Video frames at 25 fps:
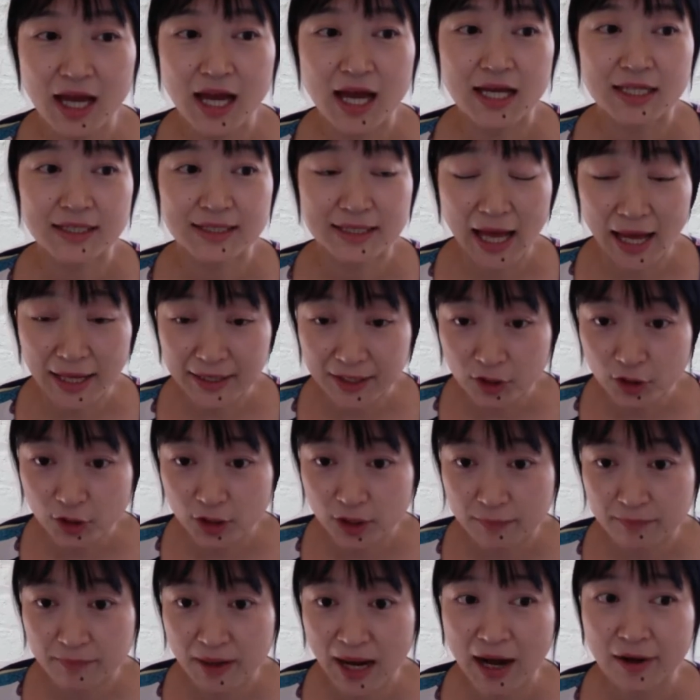Diagrams
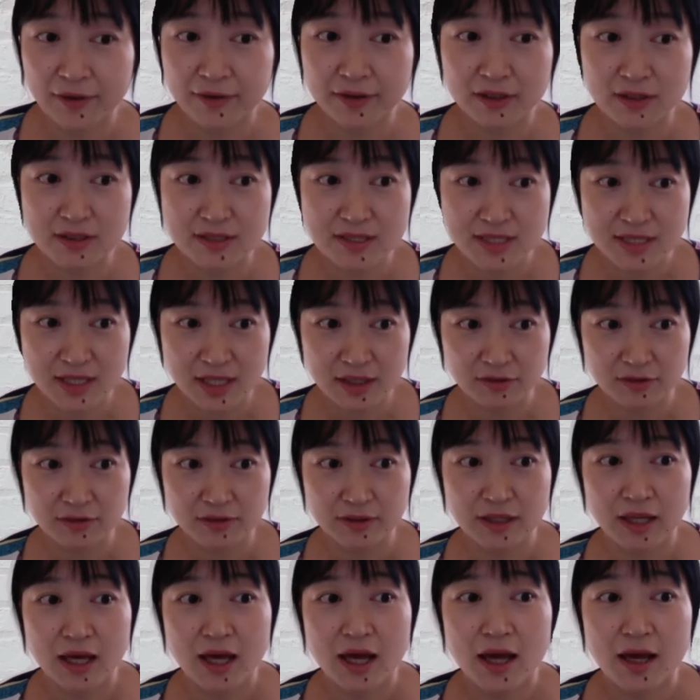are considered
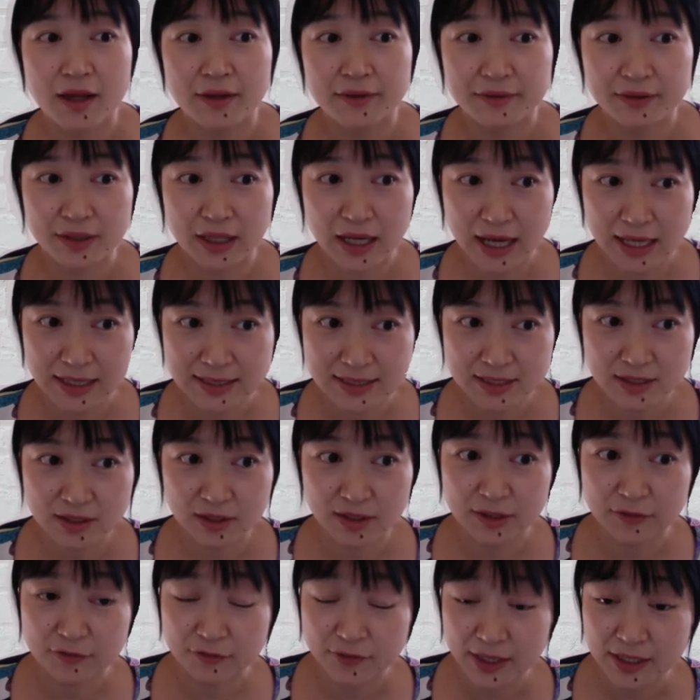as the
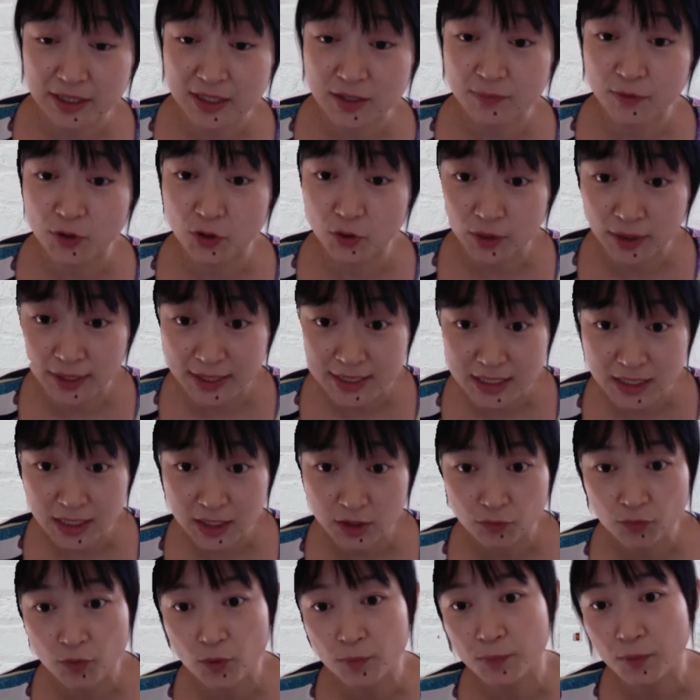effective heuristic
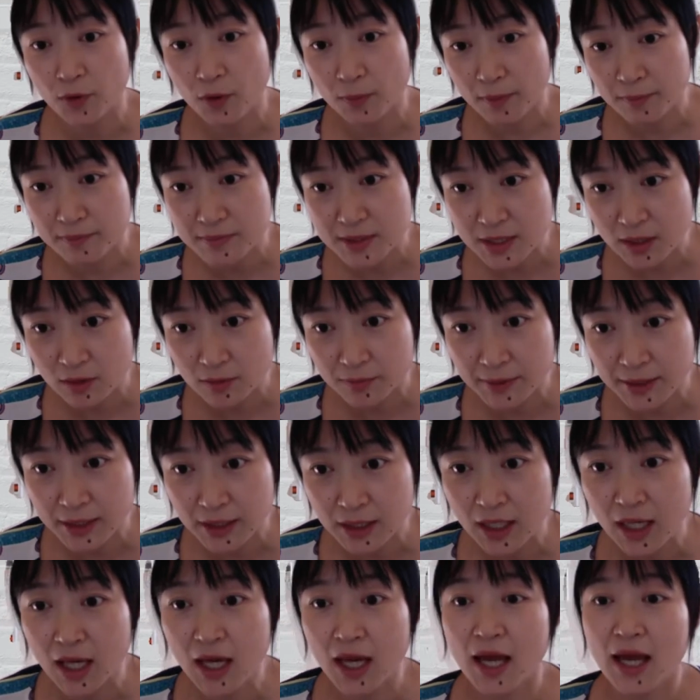for problem solving
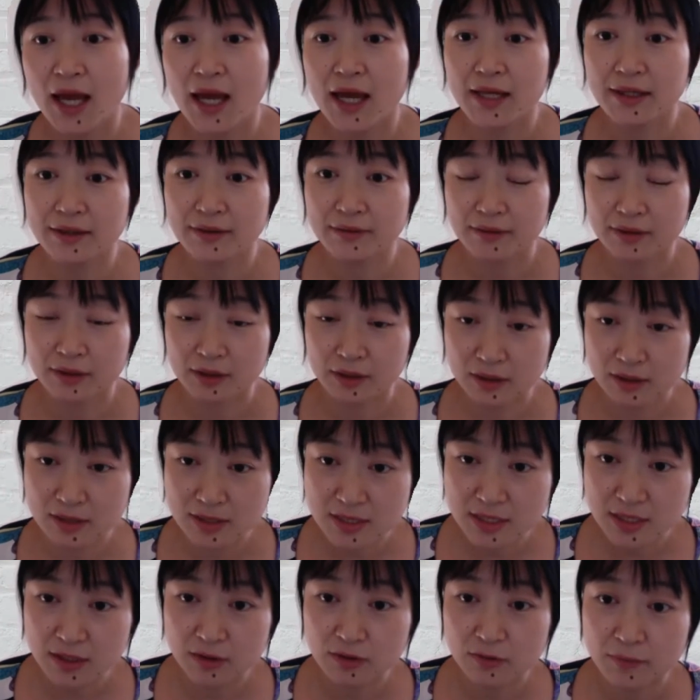and
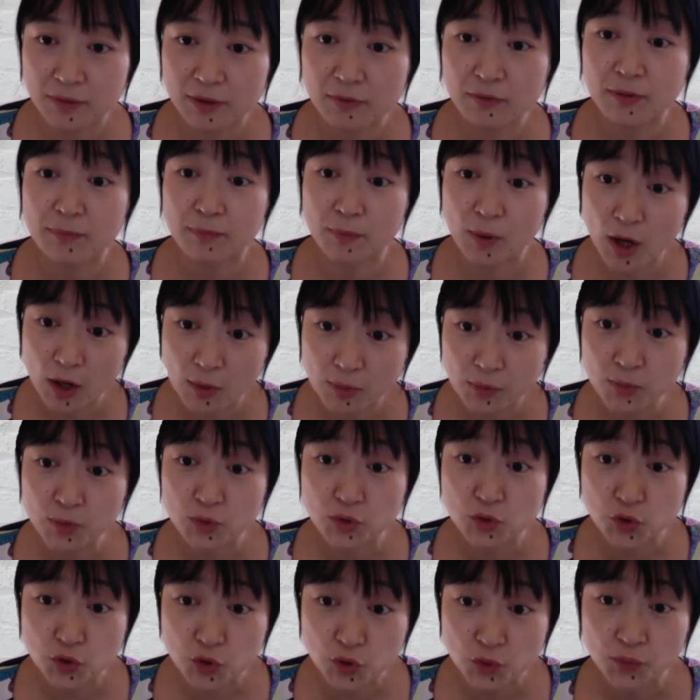considered a very powerful
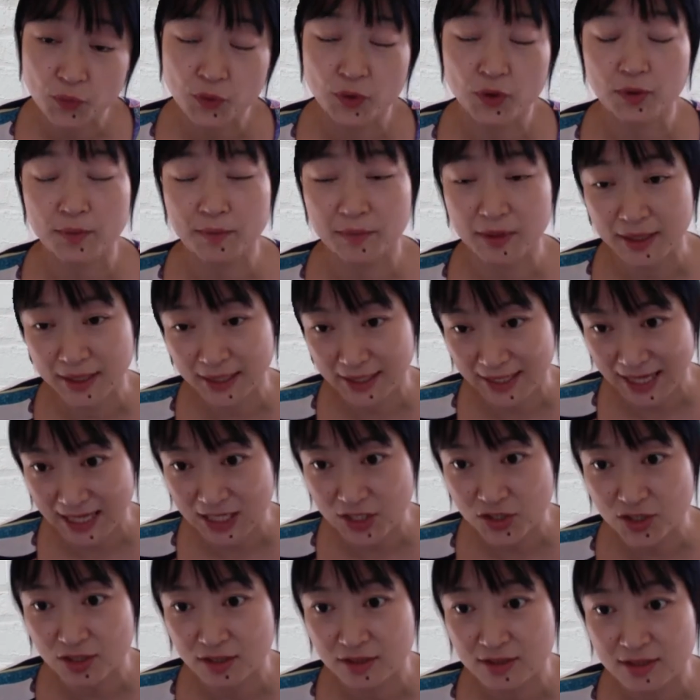tool for
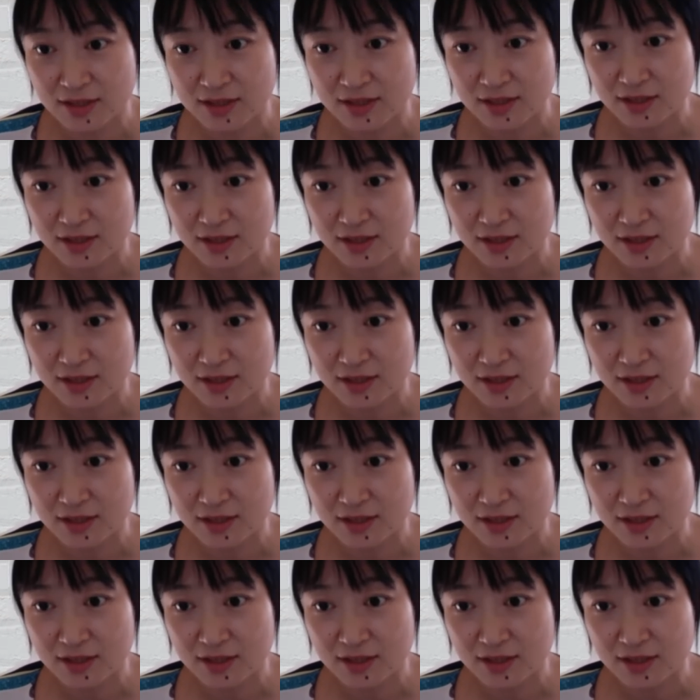communications.